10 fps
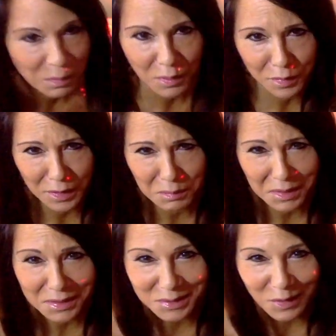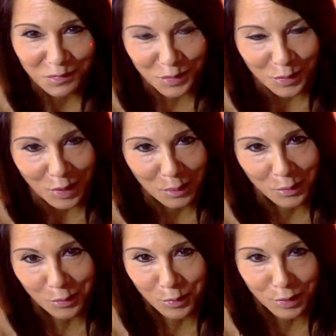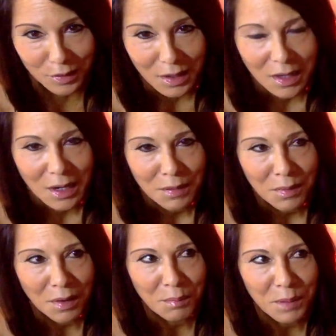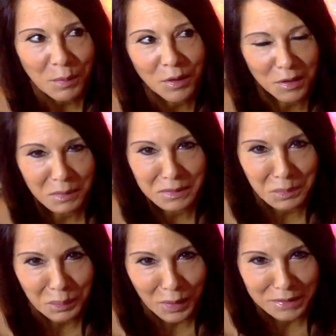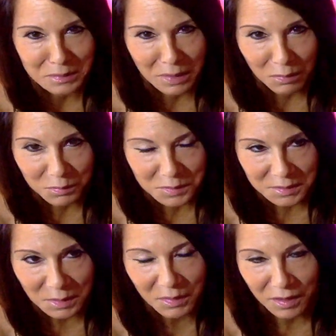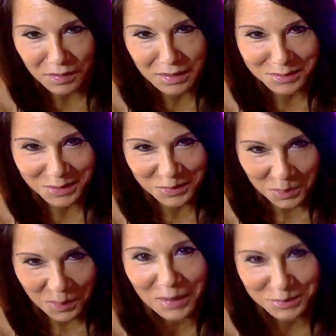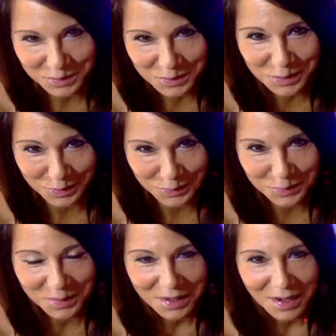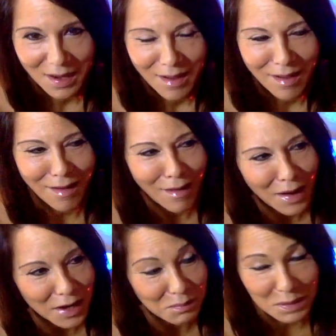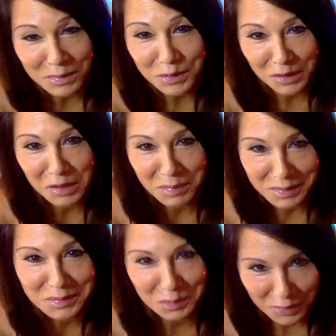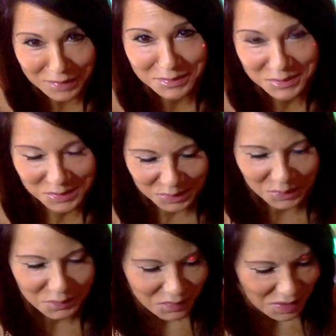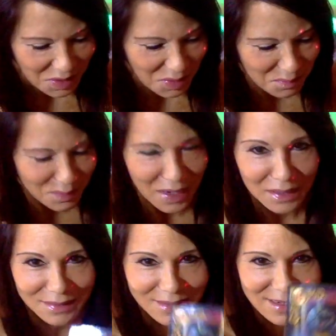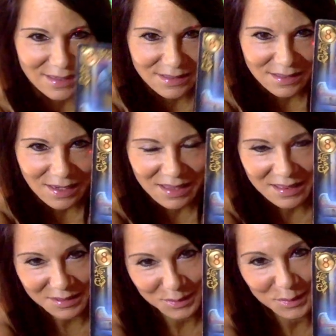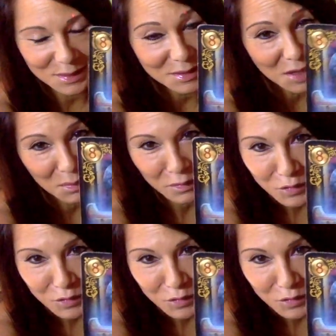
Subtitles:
people think, because I feel, Capricorn, people are going to be surprised about some of the things that you're about to do. And maybe you're going to be surprised too. But this is the time of